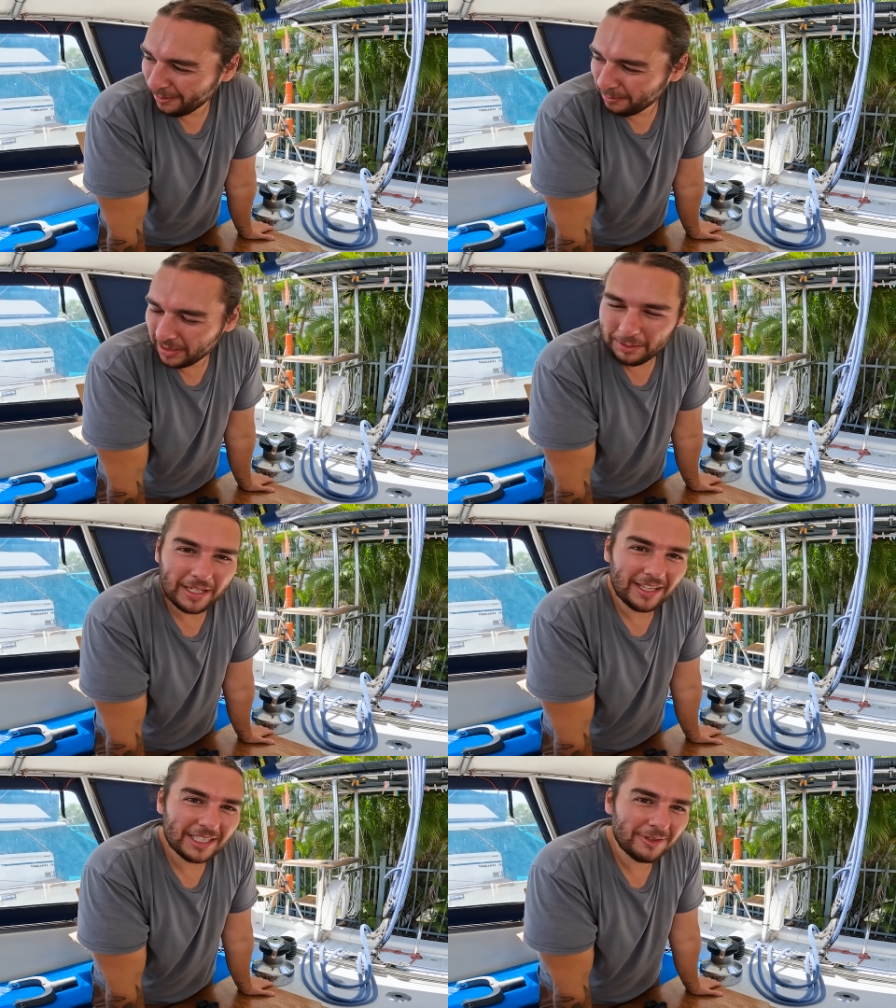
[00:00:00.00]
um, but
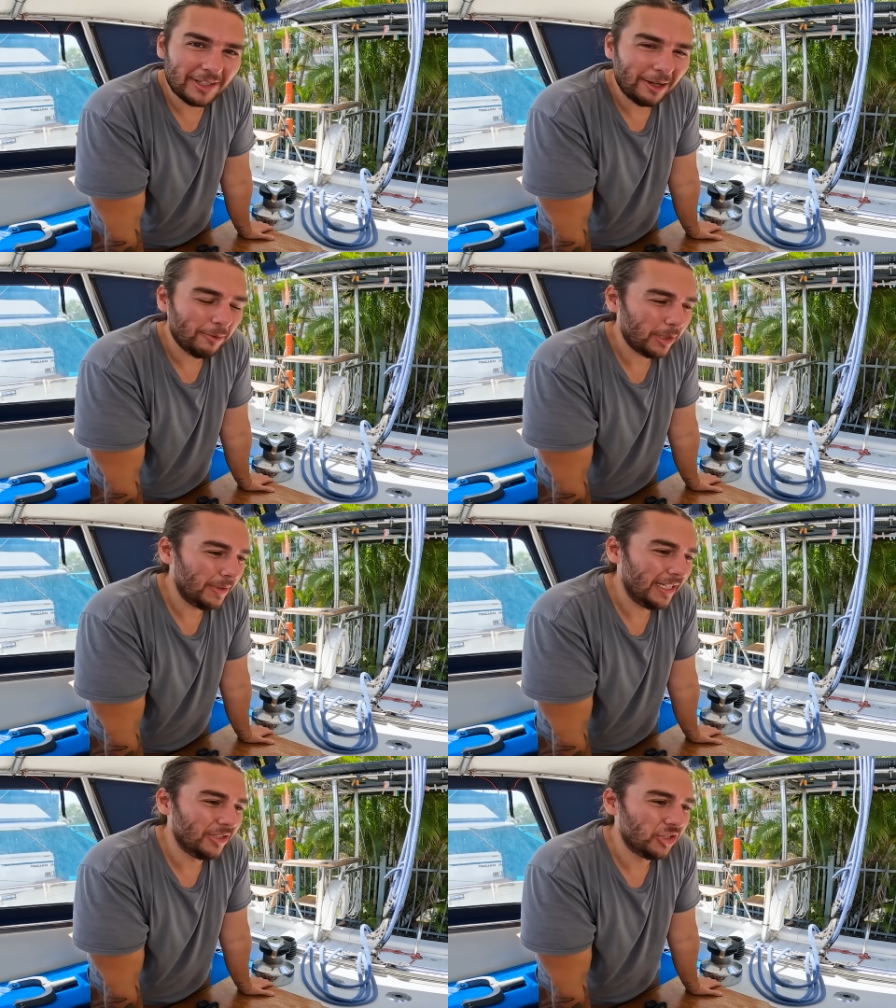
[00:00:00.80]
we at least found out
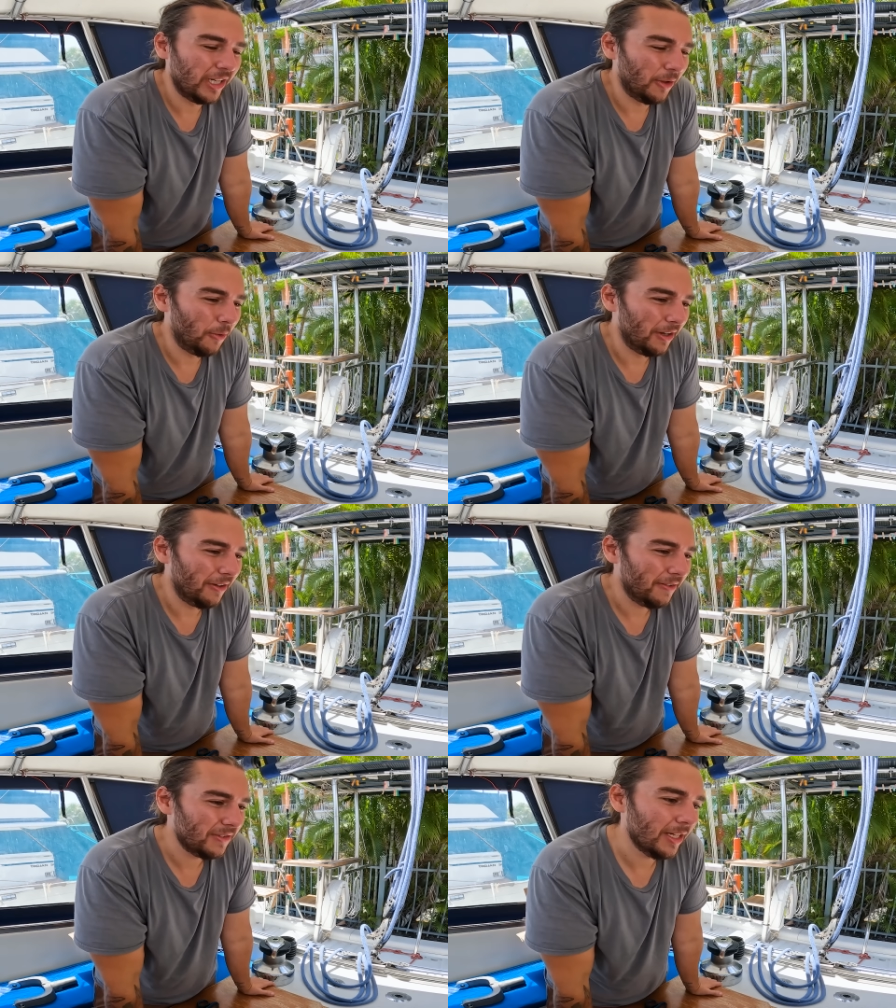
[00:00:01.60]
where we need to drain the
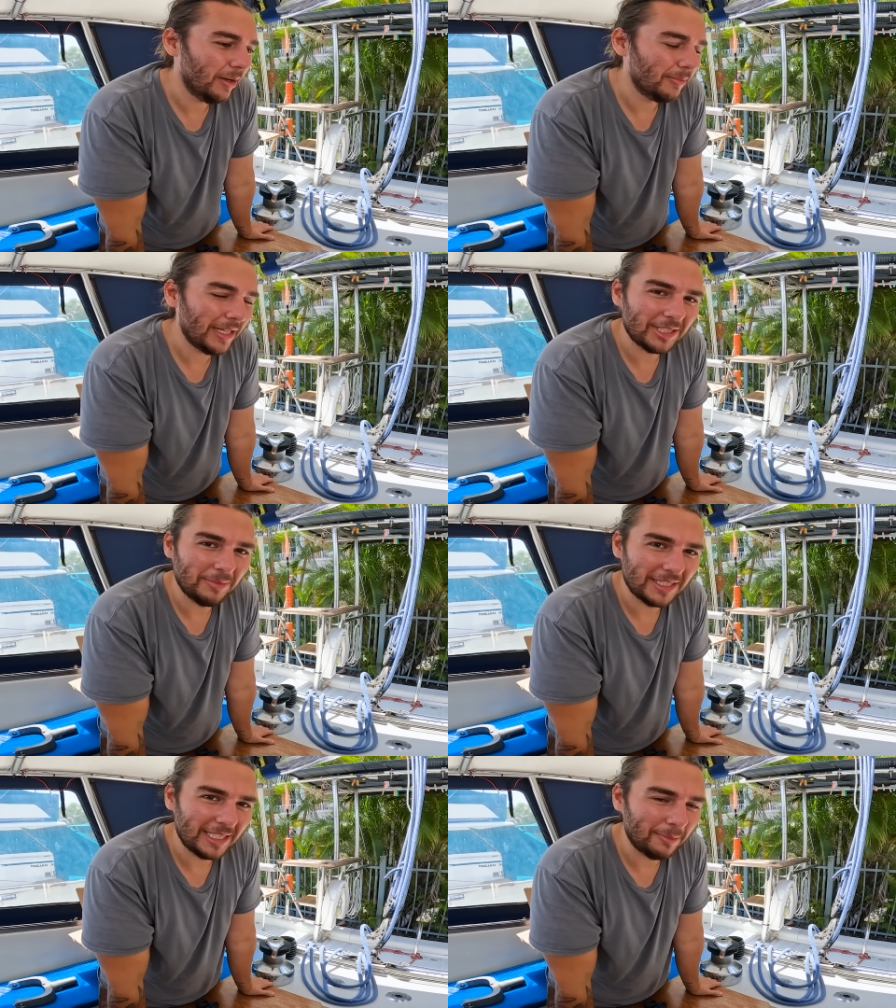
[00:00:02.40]
oil. Um, that's
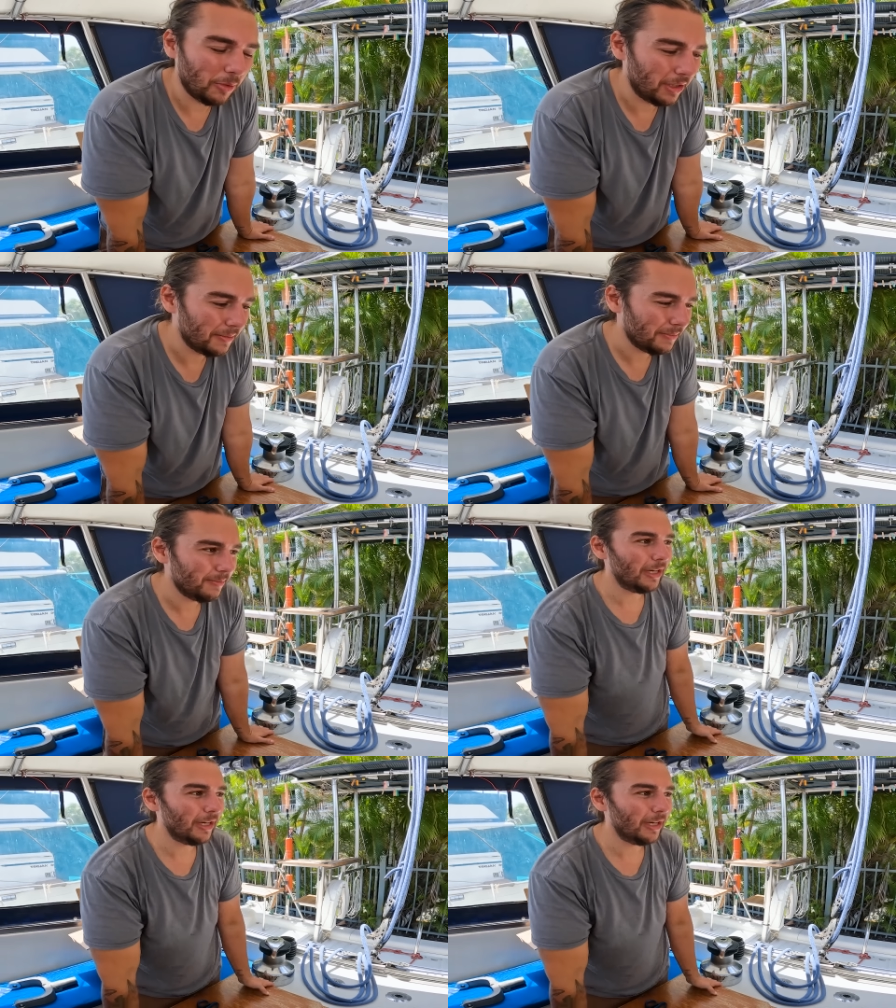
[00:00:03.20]
gonna be step one.